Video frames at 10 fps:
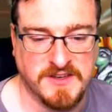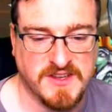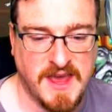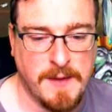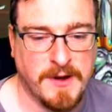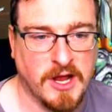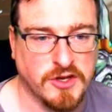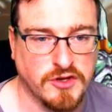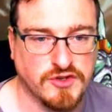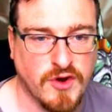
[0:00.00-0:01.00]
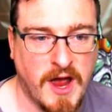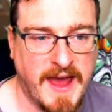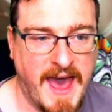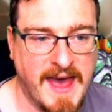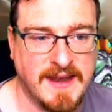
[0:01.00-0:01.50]
there, but I do try
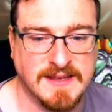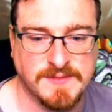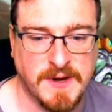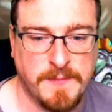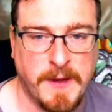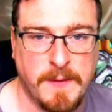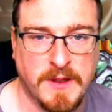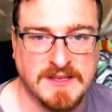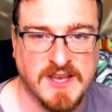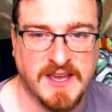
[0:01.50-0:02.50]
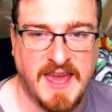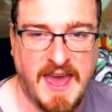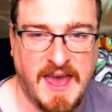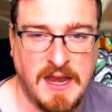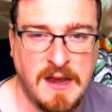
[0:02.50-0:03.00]
to add as many people as I
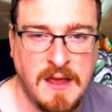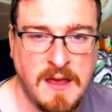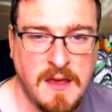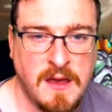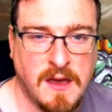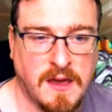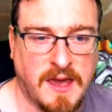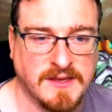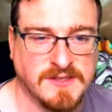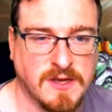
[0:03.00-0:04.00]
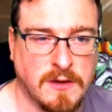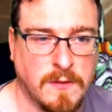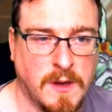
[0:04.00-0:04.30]
can. Okay, so